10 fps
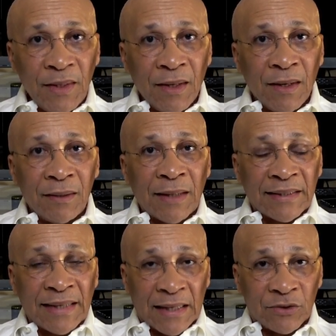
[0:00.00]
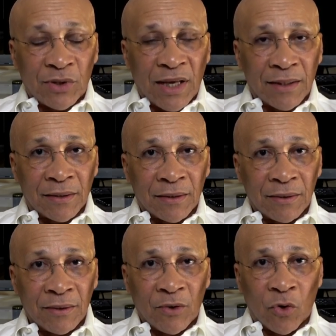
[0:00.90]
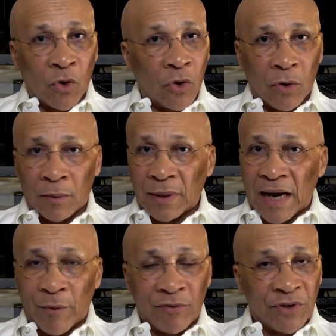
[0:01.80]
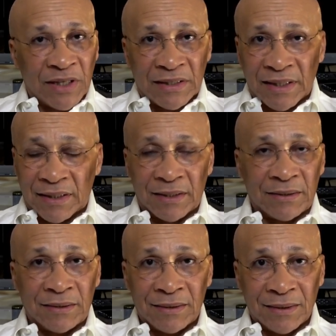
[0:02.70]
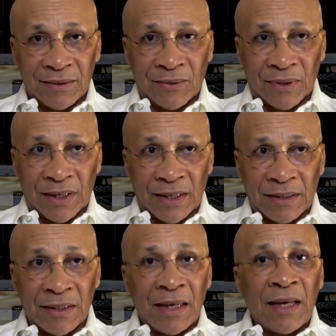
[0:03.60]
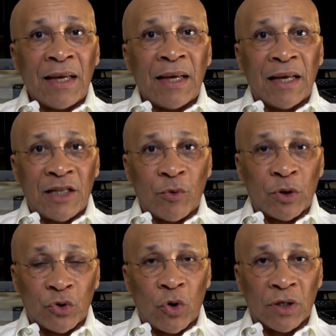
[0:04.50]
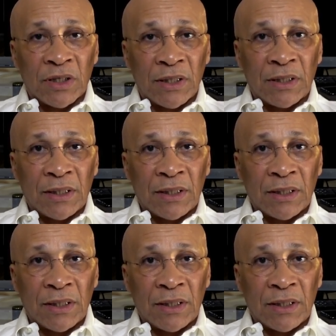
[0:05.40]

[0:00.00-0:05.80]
that got together, or however they did it, okay? And they were talking